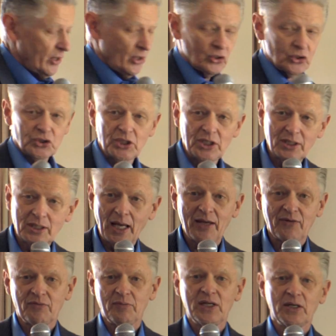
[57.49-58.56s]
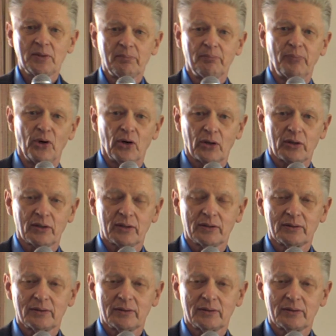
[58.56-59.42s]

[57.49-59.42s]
She gave me a book.